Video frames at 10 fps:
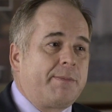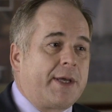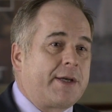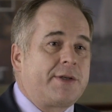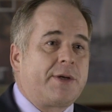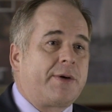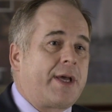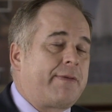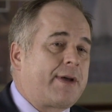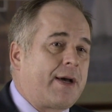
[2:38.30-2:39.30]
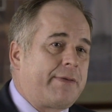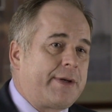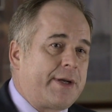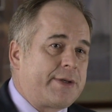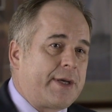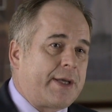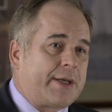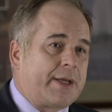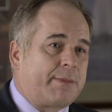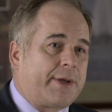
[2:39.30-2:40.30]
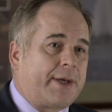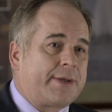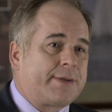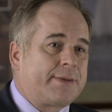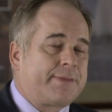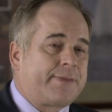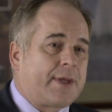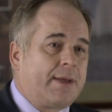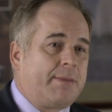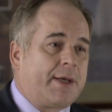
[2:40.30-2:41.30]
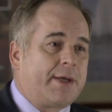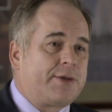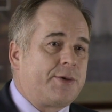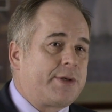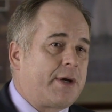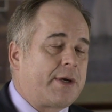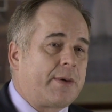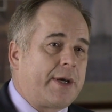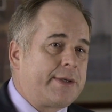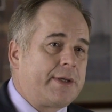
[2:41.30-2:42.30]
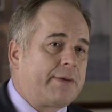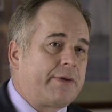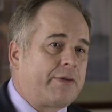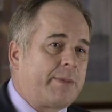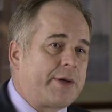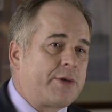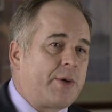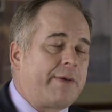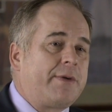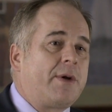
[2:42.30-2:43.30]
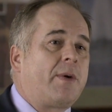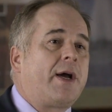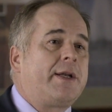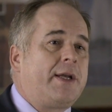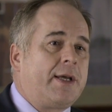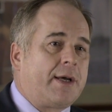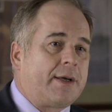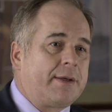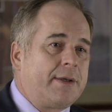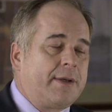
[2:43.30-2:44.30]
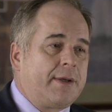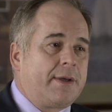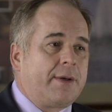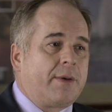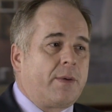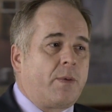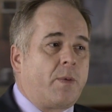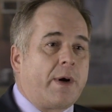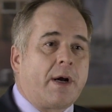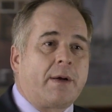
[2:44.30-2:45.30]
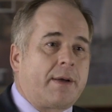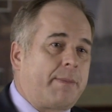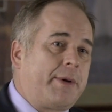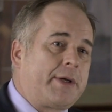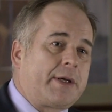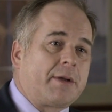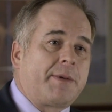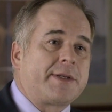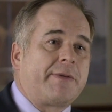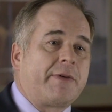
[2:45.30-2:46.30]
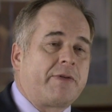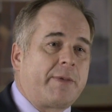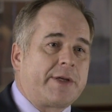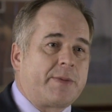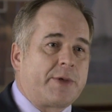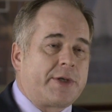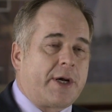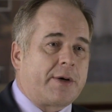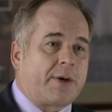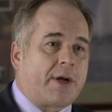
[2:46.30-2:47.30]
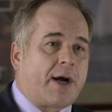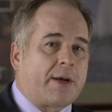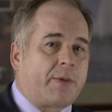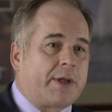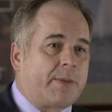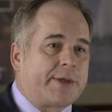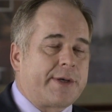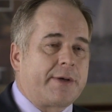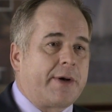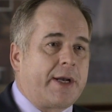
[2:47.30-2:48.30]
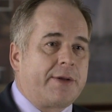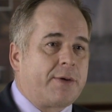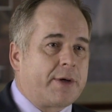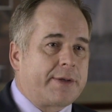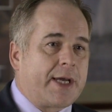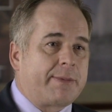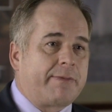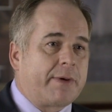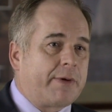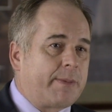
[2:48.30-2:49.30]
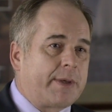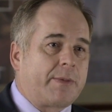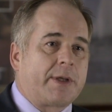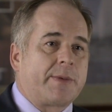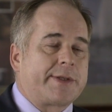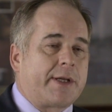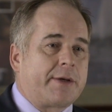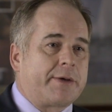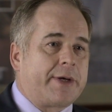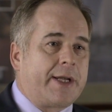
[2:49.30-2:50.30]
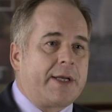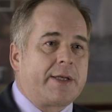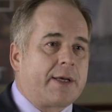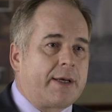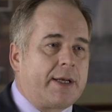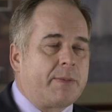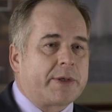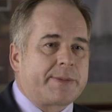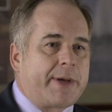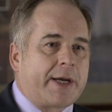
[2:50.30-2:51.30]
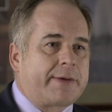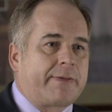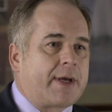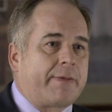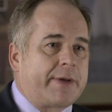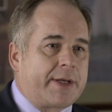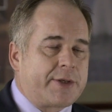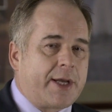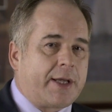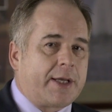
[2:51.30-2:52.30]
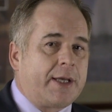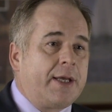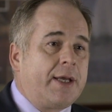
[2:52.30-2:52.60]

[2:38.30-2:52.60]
Because you don't have confidentiality in place, because you shared a great deal of information, you have no idea where a particular piece of information was shared or not, whether it was under any type of agreement, whether it was under any respect of confidentiality.